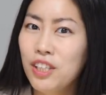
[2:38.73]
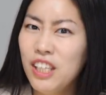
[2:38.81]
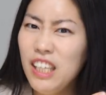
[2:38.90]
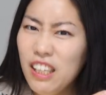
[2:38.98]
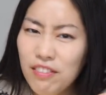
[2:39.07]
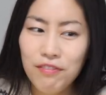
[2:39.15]

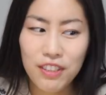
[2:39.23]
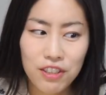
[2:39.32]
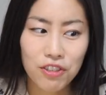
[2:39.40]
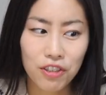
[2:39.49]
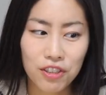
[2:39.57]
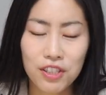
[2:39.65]
key
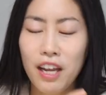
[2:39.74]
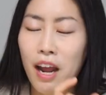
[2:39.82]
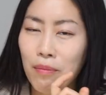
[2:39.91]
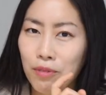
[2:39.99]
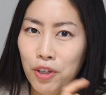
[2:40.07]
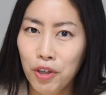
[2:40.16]
features that
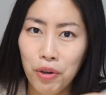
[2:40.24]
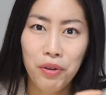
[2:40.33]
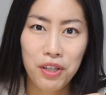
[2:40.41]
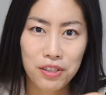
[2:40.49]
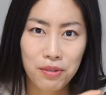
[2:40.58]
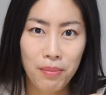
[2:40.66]
I'm
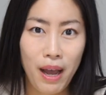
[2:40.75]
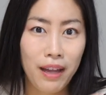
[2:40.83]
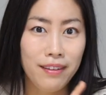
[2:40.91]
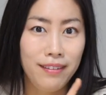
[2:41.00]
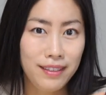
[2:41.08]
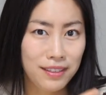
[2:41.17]
curious
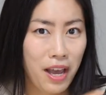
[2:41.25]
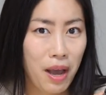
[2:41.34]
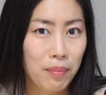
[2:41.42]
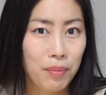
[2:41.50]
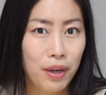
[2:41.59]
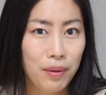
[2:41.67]
about this
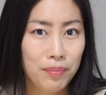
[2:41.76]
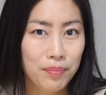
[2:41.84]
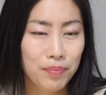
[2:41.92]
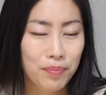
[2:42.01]
camera.